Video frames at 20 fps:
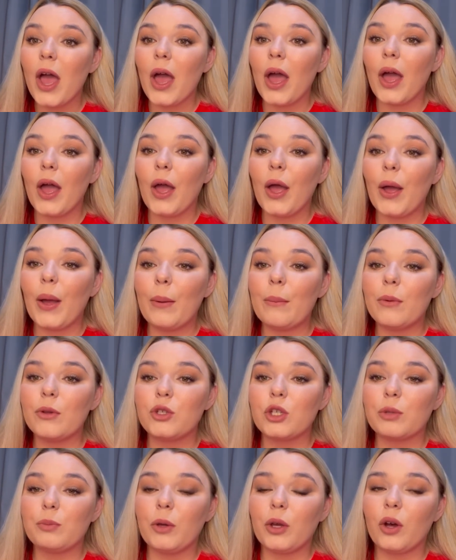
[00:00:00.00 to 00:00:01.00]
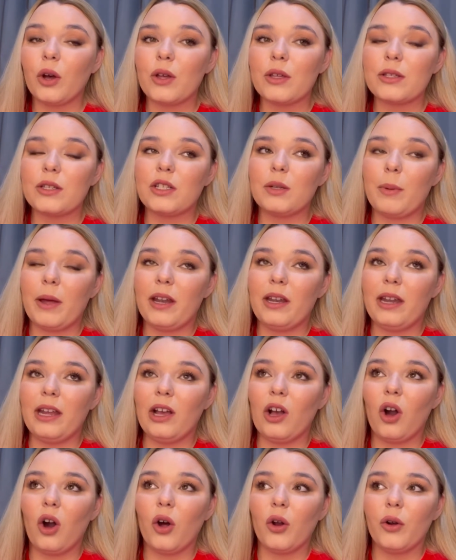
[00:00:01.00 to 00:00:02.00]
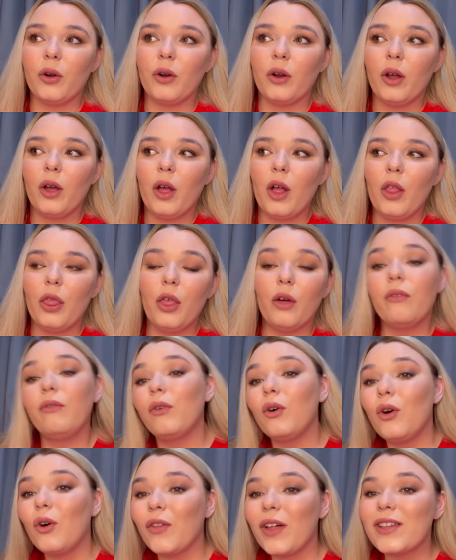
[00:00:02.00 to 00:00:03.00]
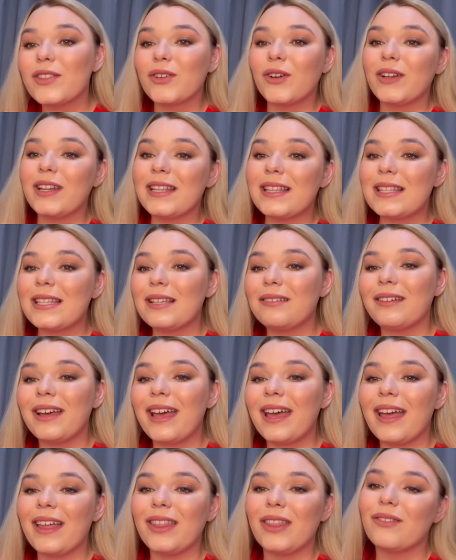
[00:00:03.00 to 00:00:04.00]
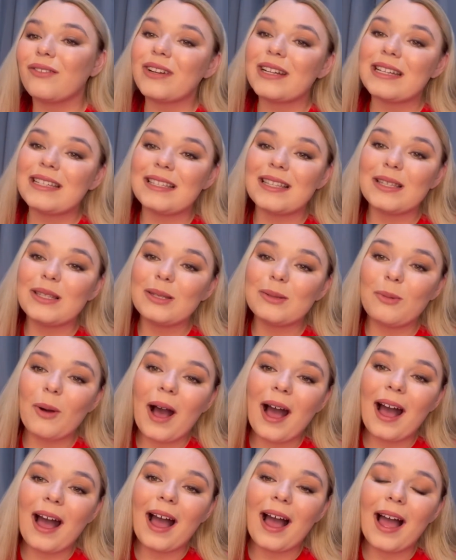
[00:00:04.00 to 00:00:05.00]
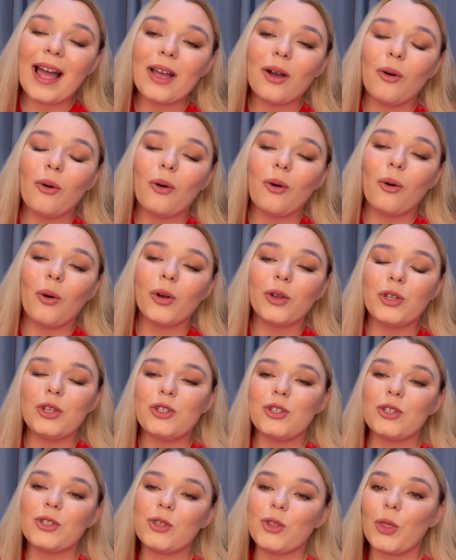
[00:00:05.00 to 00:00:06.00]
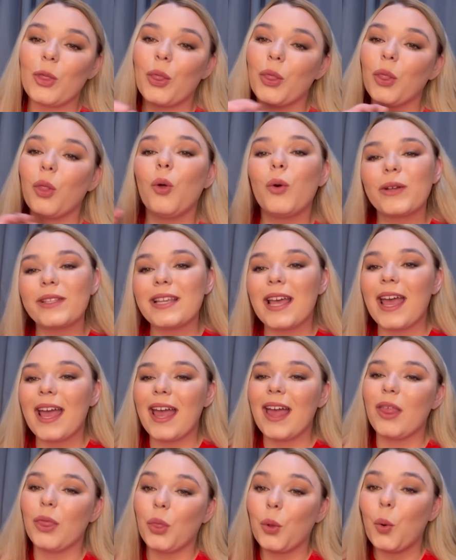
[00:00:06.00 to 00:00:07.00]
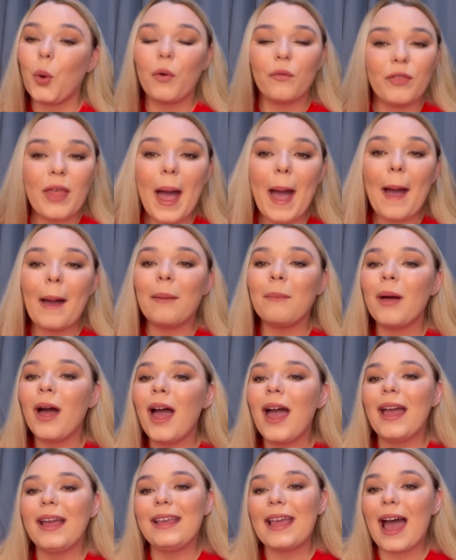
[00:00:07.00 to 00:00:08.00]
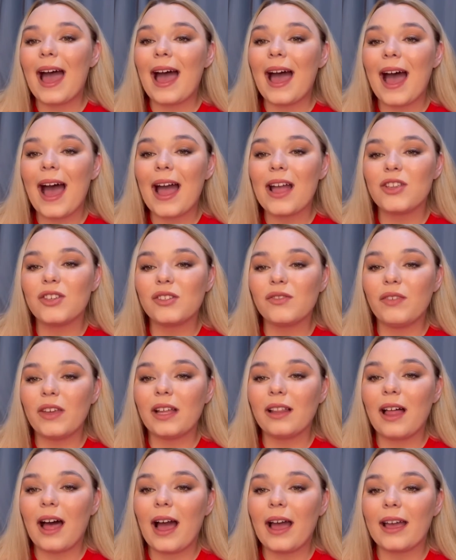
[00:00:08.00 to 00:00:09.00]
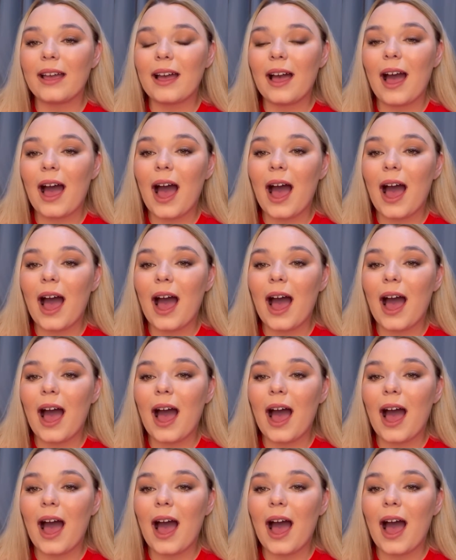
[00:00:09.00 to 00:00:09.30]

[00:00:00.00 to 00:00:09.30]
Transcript: just because depending on the thought that's gone into it and the reasons why, or you just looked at it and thought of them. Yeah, I just feel like